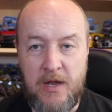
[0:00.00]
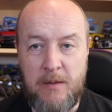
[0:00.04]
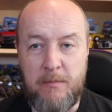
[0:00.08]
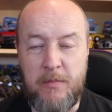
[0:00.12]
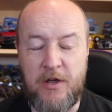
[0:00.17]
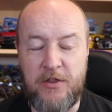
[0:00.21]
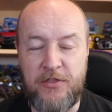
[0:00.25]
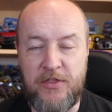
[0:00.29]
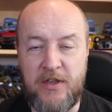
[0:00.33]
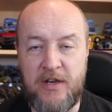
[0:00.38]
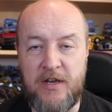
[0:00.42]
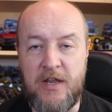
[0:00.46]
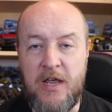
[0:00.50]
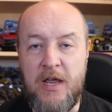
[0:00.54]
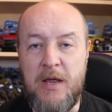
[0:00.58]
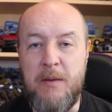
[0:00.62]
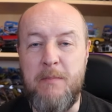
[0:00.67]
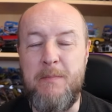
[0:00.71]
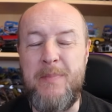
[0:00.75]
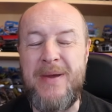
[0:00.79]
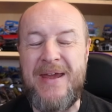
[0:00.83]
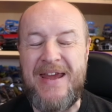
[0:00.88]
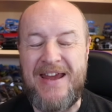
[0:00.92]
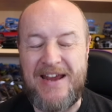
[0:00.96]
but I think
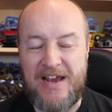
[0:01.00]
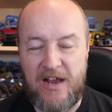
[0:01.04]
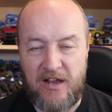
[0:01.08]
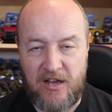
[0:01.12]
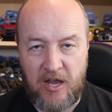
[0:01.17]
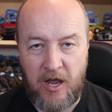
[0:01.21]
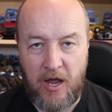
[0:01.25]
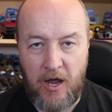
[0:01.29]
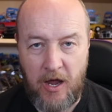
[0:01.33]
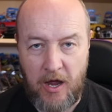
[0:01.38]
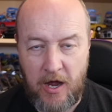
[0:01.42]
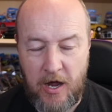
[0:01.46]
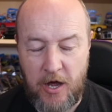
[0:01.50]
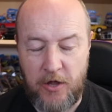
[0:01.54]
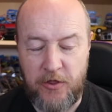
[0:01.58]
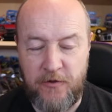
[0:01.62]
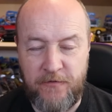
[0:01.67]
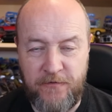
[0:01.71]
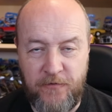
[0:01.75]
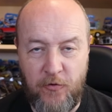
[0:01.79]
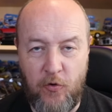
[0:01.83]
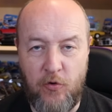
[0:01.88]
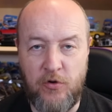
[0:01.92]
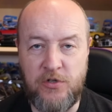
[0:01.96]
being a car, the
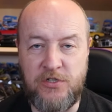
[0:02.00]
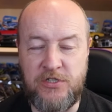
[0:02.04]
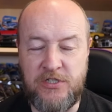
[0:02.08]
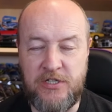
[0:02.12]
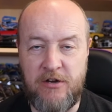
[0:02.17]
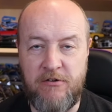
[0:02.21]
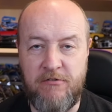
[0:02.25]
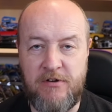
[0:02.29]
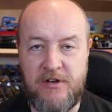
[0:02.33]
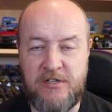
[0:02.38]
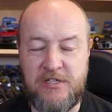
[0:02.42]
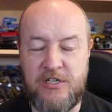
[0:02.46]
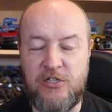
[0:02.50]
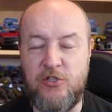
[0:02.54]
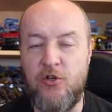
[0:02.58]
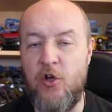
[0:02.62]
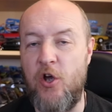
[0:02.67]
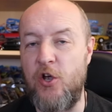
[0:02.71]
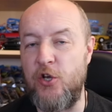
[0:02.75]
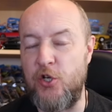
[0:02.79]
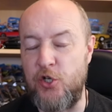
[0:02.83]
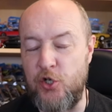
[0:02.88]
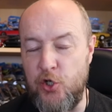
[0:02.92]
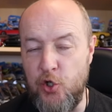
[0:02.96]
4 Series is
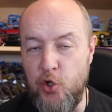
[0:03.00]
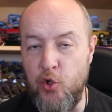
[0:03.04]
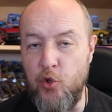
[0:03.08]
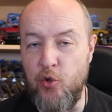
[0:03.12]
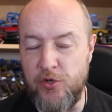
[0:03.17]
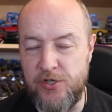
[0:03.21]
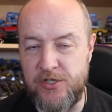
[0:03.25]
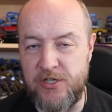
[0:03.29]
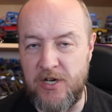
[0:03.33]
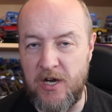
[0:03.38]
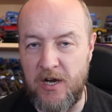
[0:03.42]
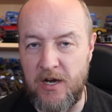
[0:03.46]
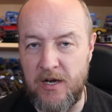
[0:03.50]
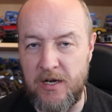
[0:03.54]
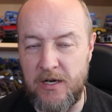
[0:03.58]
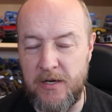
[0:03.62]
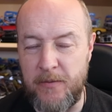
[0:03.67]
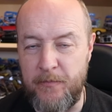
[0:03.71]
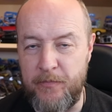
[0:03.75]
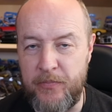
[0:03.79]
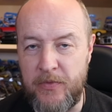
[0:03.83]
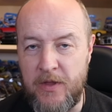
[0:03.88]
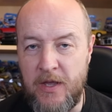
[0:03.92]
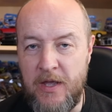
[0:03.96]
not a huge car.